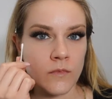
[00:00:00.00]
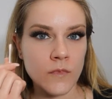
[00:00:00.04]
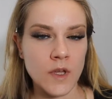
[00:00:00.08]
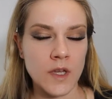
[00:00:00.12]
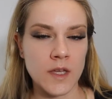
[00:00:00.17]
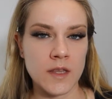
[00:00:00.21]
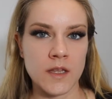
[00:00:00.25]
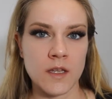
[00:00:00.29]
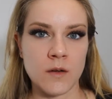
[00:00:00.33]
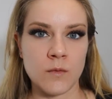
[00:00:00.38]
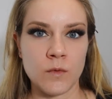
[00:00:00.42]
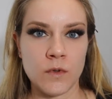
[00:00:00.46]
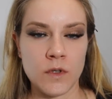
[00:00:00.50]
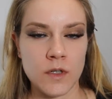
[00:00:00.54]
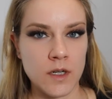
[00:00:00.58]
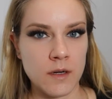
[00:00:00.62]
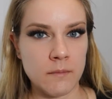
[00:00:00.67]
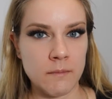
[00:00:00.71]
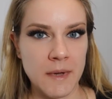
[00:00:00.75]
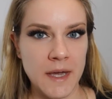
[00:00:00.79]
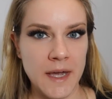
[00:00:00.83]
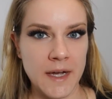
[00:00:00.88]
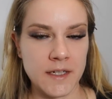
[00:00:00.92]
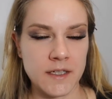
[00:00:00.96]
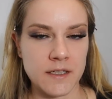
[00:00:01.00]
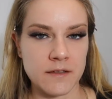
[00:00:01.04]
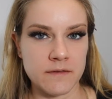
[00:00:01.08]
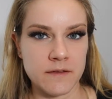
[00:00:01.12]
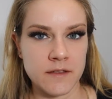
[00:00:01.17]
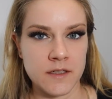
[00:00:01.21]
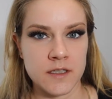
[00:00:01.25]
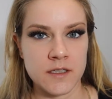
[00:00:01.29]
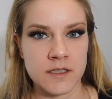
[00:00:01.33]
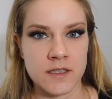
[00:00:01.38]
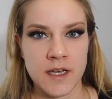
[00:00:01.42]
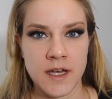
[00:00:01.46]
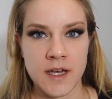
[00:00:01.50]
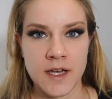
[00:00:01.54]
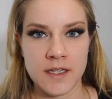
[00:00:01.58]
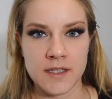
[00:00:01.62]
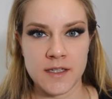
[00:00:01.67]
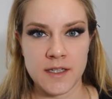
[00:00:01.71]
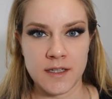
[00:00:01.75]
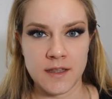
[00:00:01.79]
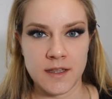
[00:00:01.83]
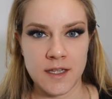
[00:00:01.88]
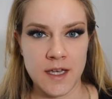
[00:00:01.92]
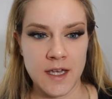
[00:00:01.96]
And then we'll come back to finish the eyes
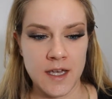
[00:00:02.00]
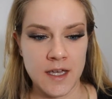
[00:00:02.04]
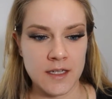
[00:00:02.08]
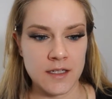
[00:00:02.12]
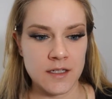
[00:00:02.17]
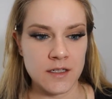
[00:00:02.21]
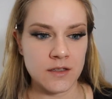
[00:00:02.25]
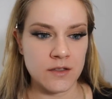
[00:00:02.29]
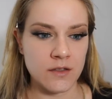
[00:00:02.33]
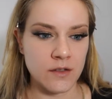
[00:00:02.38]
at the end.